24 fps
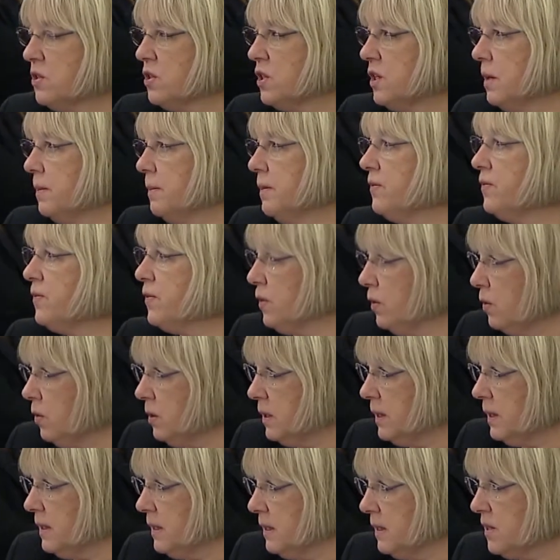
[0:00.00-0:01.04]
Chairman, for
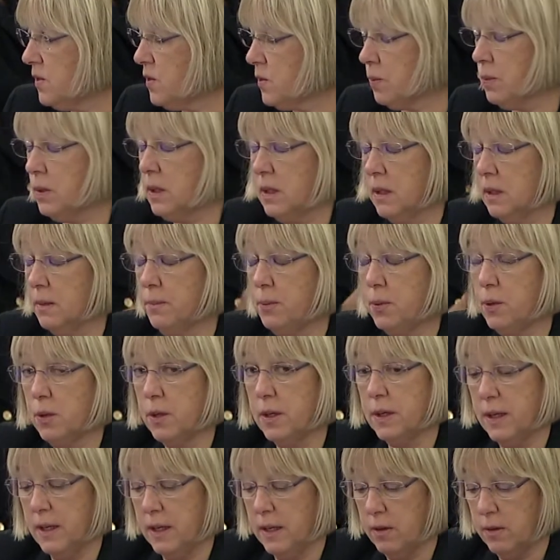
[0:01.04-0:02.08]
holding this really
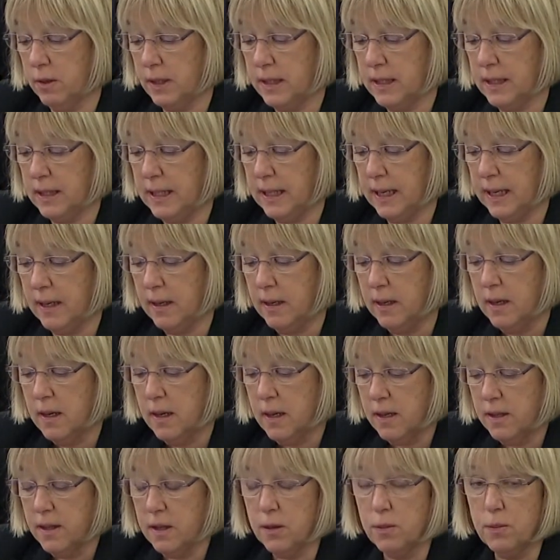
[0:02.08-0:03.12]
important hearing today.
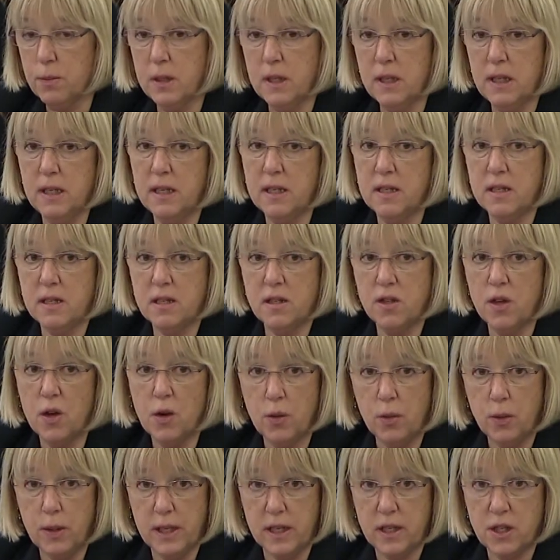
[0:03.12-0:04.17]
There really is
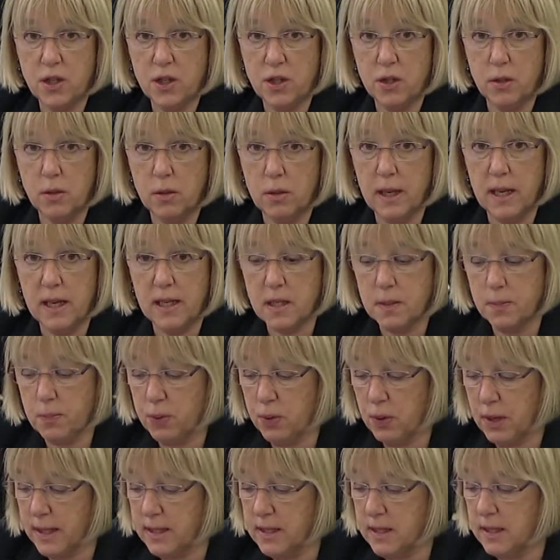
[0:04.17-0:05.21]
no issue as
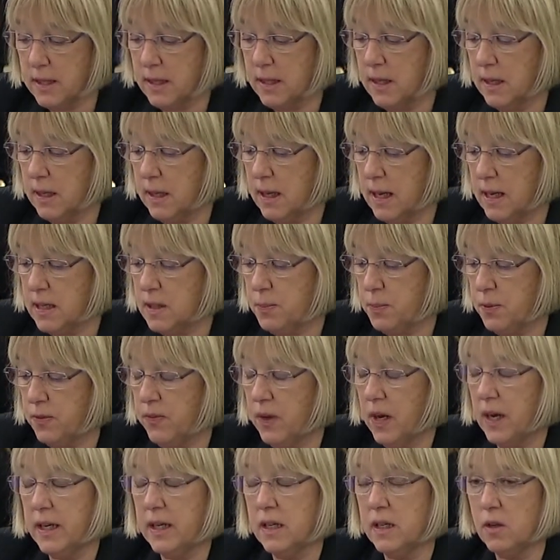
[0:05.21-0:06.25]
pressing as
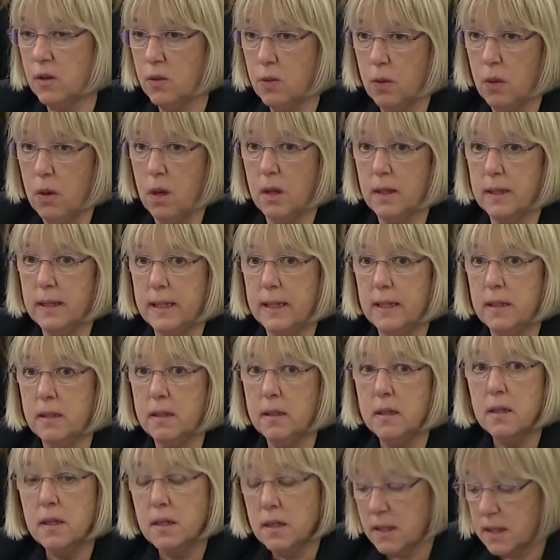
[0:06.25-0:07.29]
providing quality,
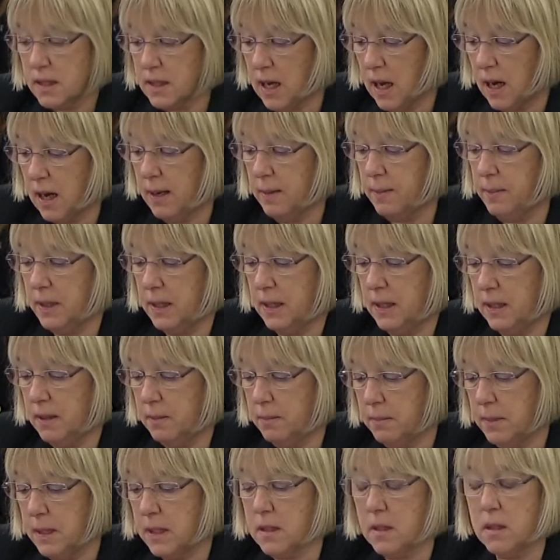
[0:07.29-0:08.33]
timely
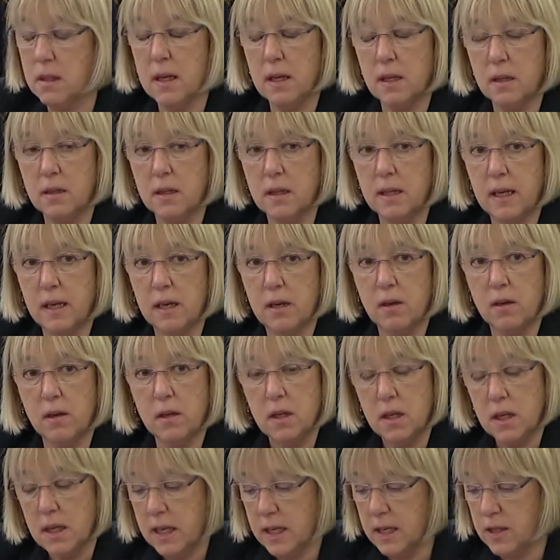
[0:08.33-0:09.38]
mental health care
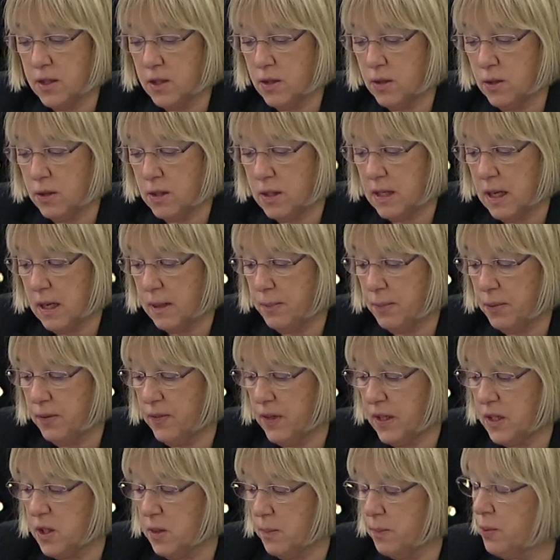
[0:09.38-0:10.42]
and suicide
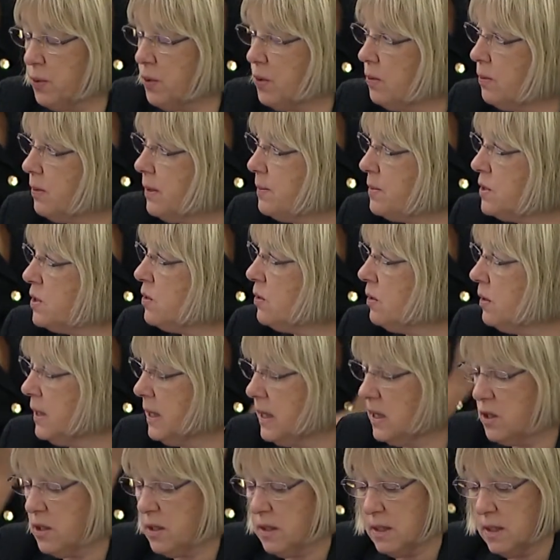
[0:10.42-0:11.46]
prevention programs to our
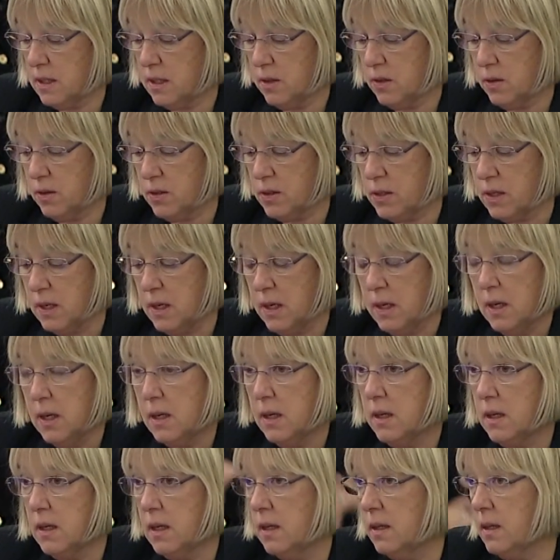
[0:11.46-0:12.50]
nation's heroes.
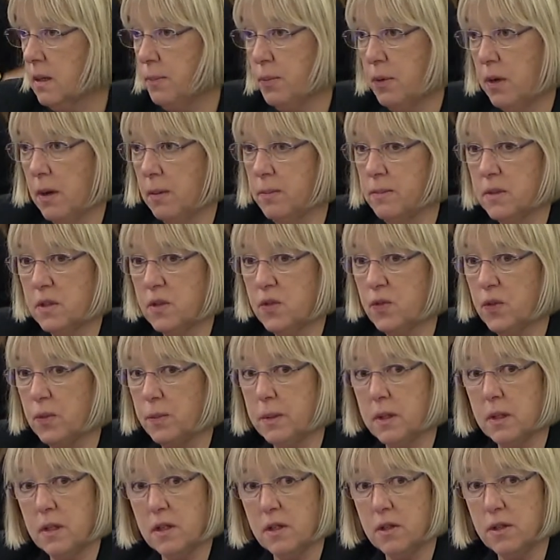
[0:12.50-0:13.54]
The problem is
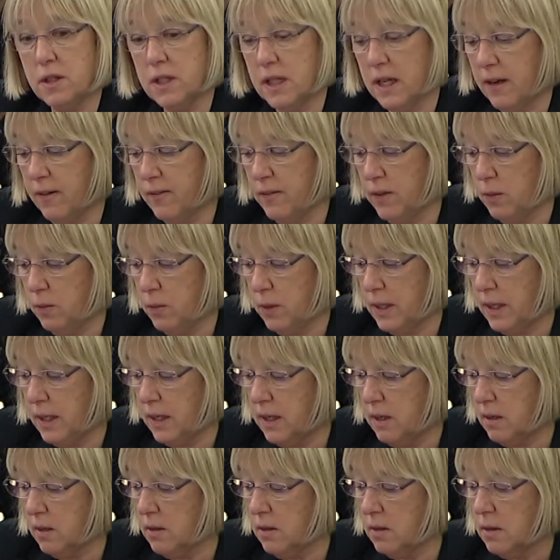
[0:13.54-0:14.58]
familiar to everyone
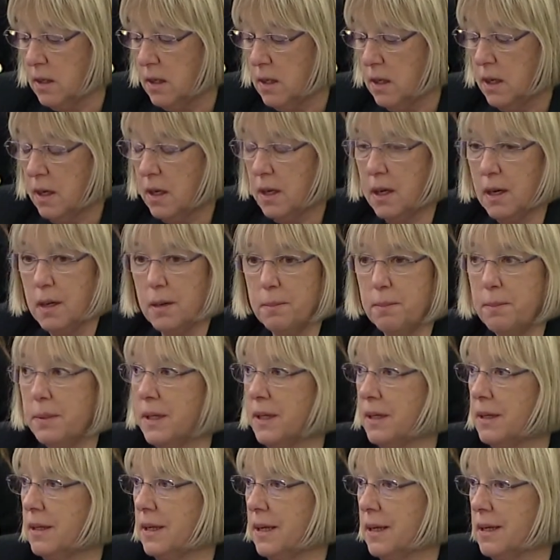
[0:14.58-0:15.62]
here,
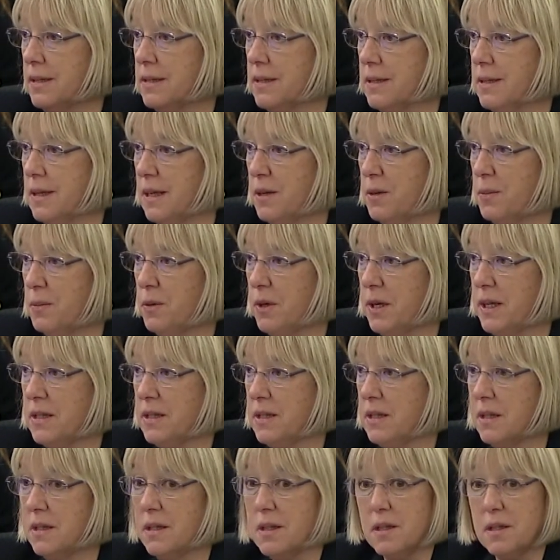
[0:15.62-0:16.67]
but as Senator Moran
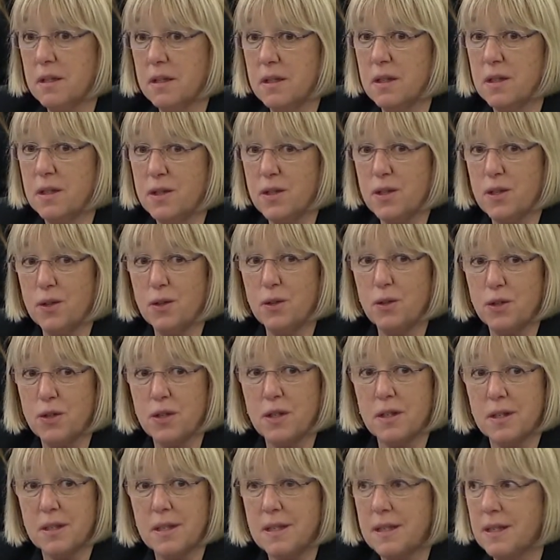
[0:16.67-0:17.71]
said, the
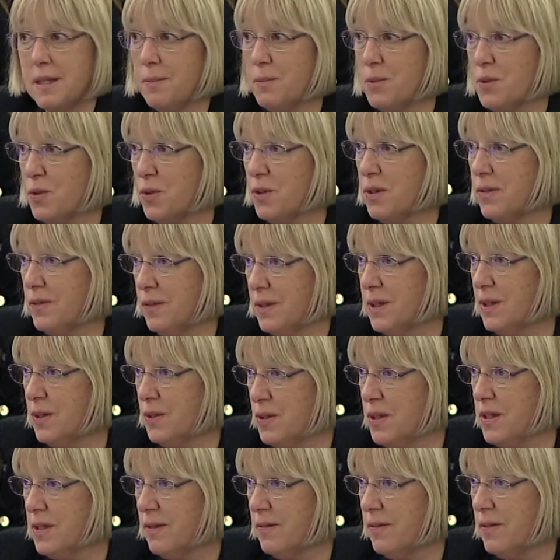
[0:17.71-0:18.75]
solutions seem sort of
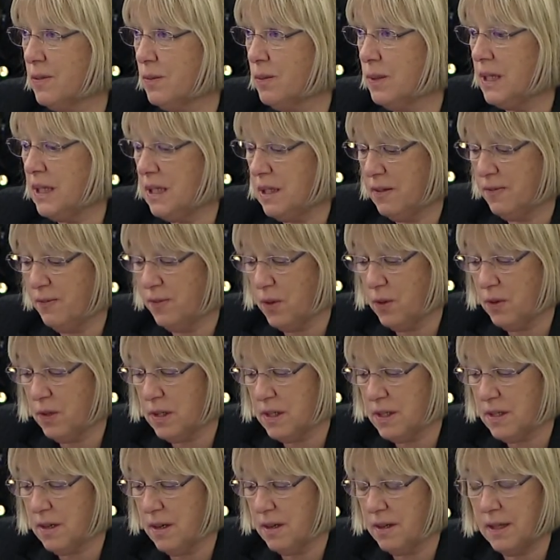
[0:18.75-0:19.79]
elusive, and we need to
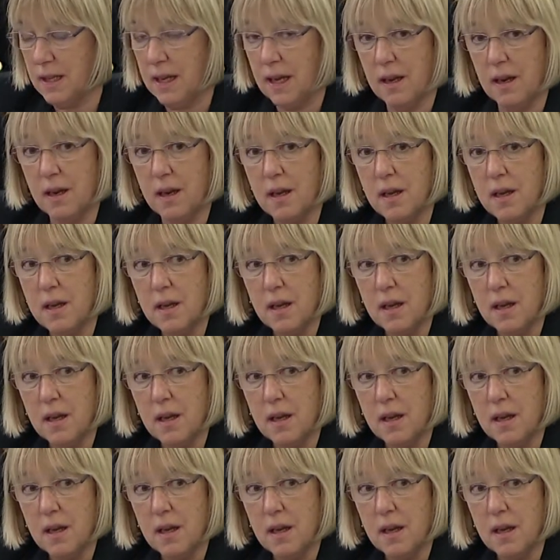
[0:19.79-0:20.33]
focus on that.